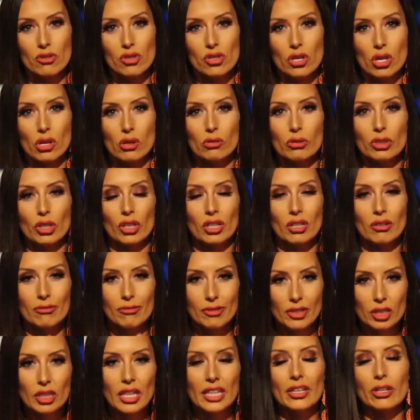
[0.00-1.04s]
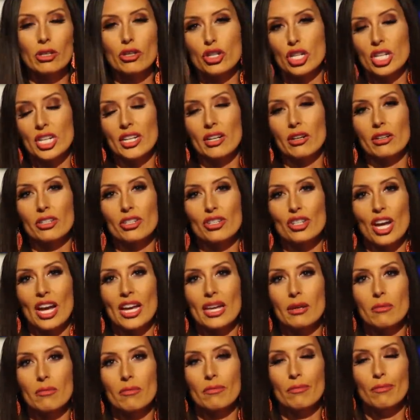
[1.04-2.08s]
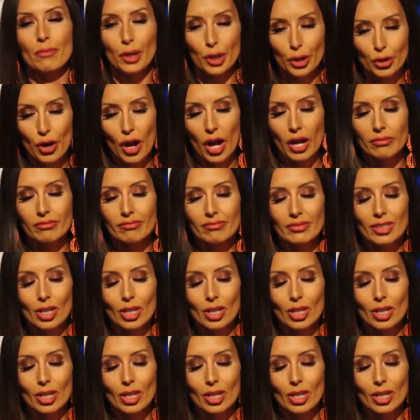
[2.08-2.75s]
So you're going to feel like you're cheating on your diet, but you're not.